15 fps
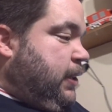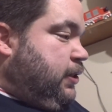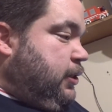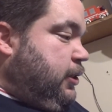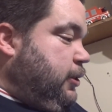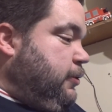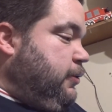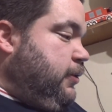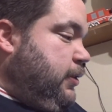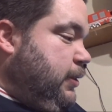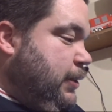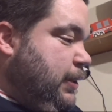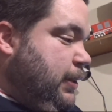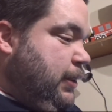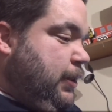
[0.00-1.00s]
so
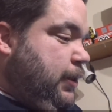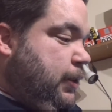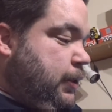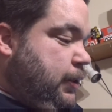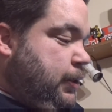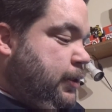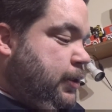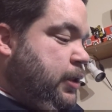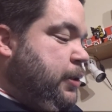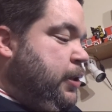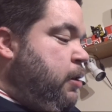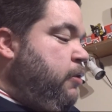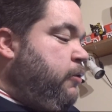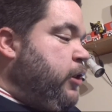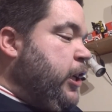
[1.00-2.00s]
I know I
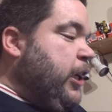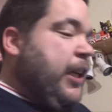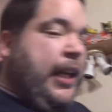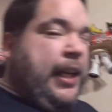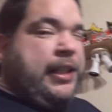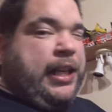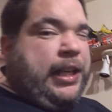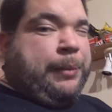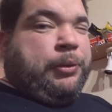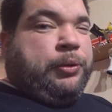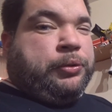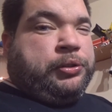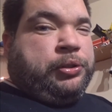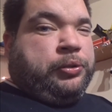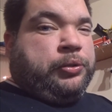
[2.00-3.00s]
don't really need any
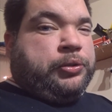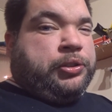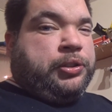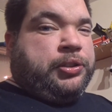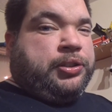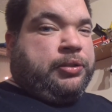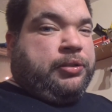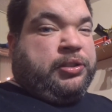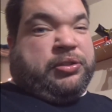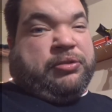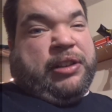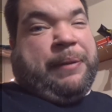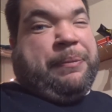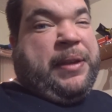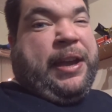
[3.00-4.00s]
more torches, so I just
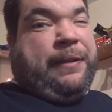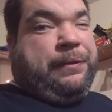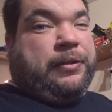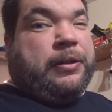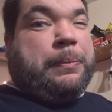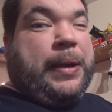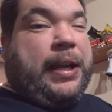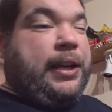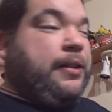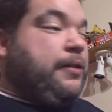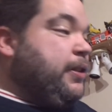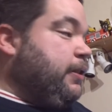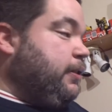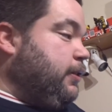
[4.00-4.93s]
grabbed that for a pound.